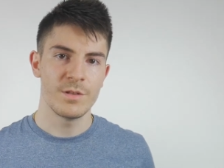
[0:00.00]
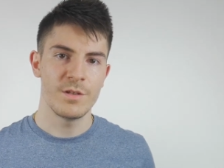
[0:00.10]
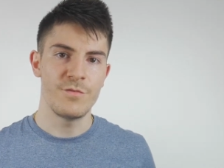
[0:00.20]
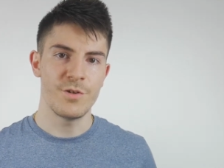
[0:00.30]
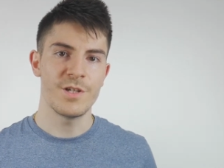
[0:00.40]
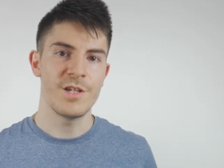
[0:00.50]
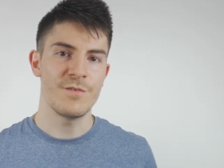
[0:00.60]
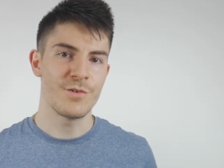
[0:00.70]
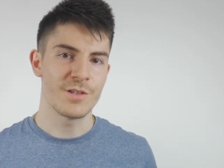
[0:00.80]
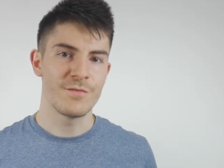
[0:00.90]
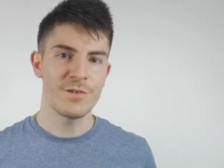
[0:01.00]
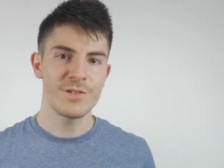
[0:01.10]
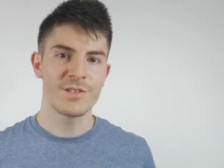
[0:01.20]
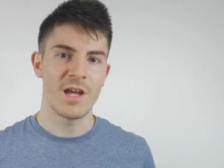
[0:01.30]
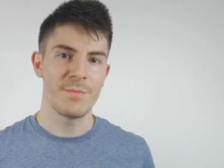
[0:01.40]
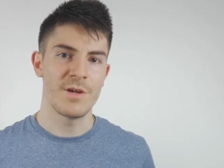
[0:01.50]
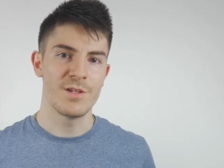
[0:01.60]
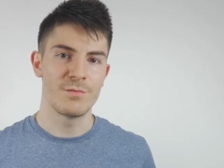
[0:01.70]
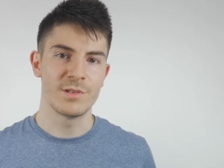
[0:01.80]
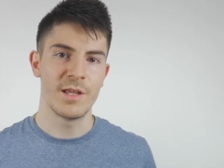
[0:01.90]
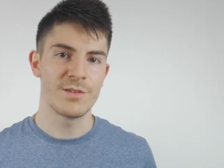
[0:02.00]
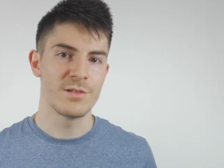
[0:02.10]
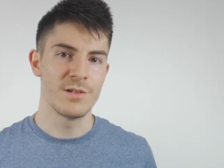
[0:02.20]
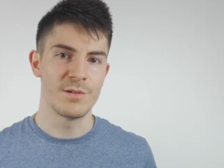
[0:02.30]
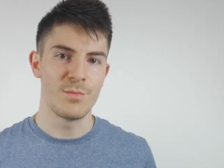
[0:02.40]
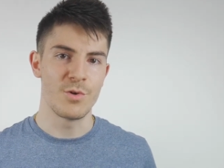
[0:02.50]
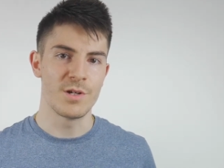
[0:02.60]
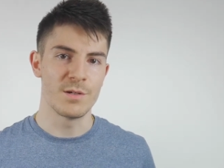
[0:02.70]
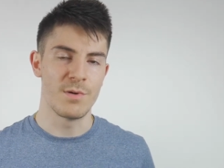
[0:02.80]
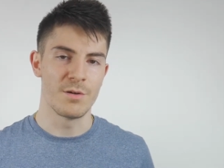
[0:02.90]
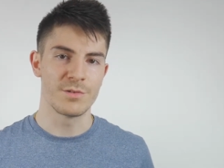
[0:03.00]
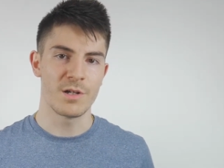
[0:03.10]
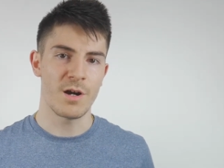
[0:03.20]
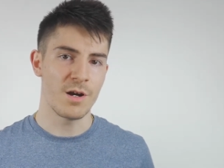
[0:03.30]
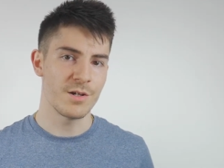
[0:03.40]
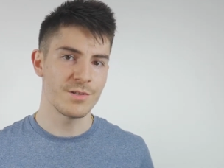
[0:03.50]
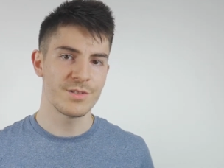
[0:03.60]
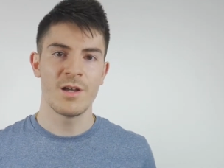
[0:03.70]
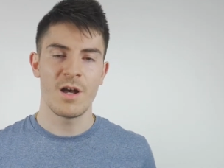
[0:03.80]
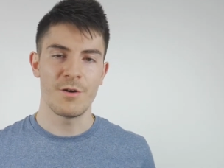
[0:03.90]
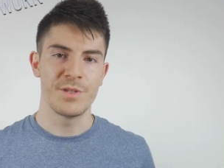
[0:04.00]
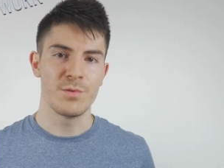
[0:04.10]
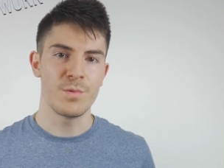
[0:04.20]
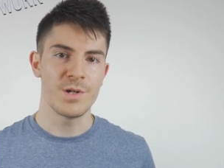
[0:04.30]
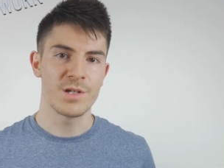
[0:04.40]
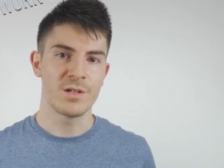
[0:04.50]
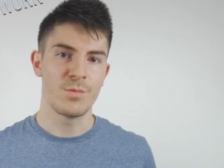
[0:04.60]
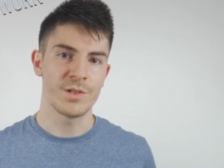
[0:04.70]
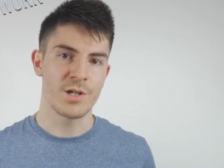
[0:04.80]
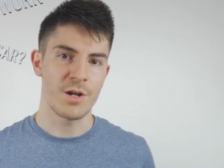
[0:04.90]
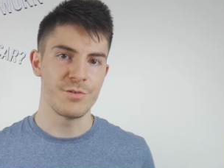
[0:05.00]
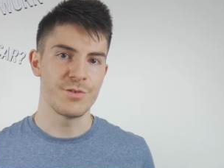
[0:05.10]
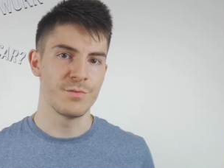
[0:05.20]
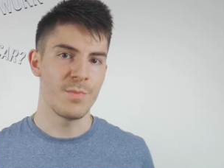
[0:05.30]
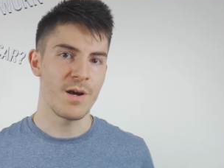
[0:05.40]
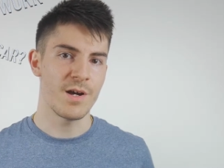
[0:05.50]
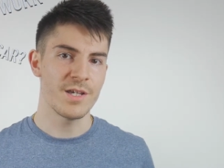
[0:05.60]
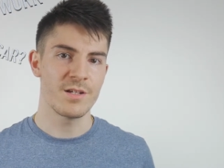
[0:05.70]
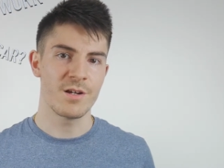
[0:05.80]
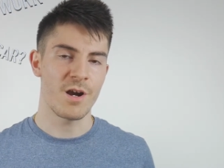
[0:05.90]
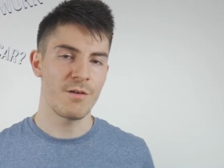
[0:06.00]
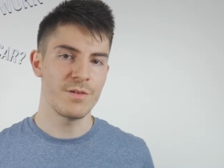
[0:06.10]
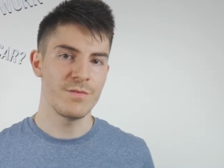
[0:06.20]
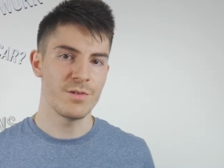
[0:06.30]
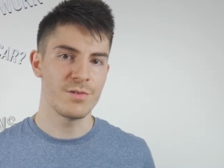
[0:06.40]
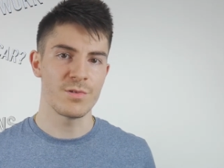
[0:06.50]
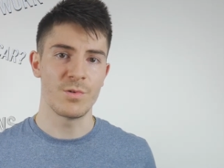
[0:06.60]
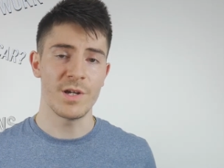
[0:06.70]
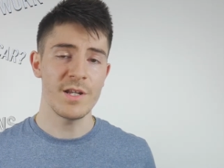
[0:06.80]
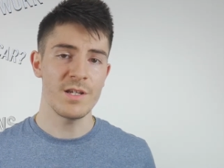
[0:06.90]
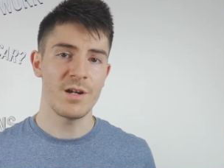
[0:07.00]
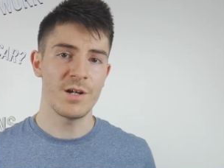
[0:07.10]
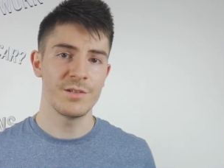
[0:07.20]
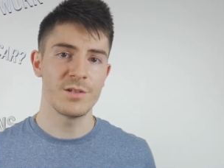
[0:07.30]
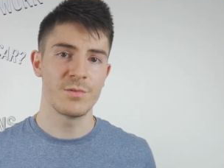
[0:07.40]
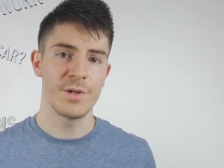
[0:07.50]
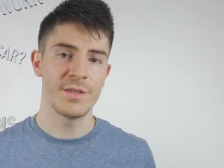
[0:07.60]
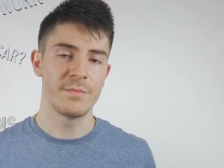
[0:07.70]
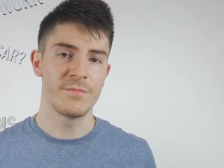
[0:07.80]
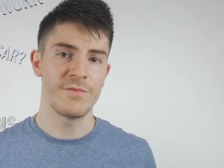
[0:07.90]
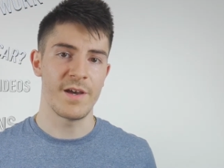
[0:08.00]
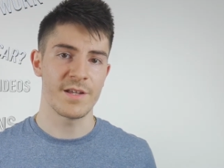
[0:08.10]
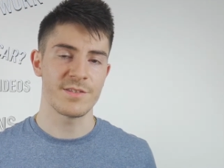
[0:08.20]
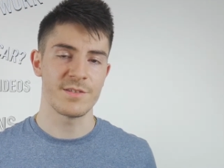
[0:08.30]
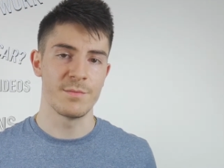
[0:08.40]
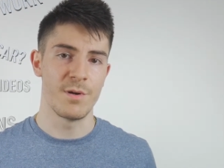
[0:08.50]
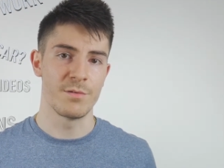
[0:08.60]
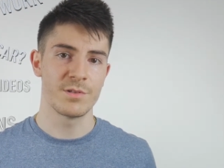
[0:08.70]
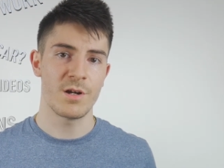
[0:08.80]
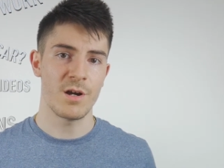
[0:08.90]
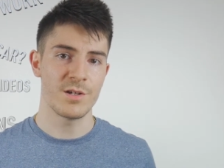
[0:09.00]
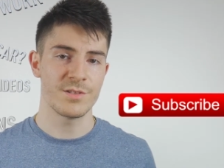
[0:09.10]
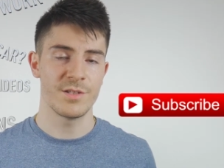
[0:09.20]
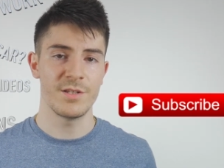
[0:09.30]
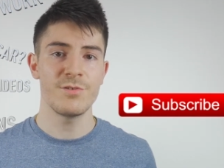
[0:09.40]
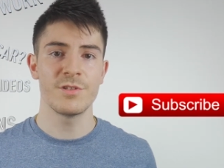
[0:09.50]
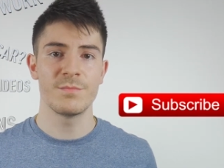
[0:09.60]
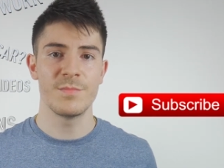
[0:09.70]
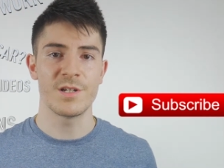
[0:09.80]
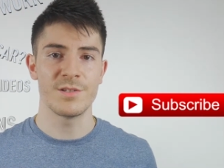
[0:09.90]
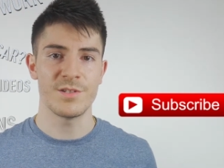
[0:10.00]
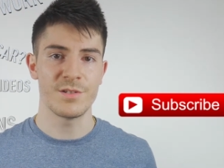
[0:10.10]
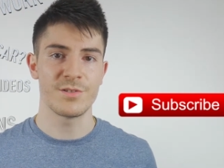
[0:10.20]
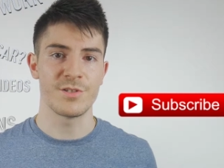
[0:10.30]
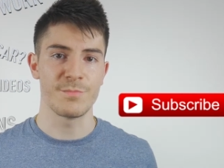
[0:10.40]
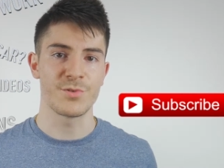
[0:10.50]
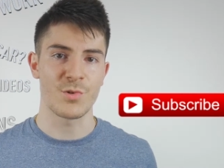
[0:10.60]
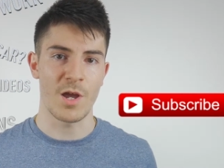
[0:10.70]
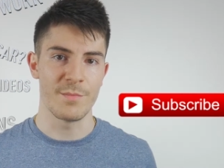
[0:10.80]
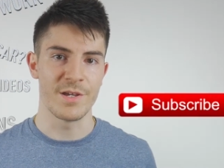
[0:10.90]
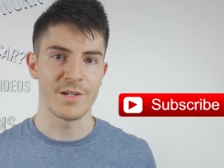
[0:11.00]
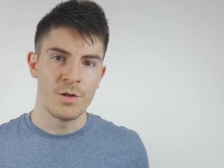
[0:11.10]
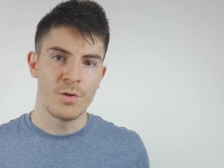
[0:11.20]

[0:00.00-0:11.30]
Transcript: If you're here for the first time and you would like to learn more about cars, how they work, what car you should buy, car reviews or any other random facts about cars, then you should be considered subscribing.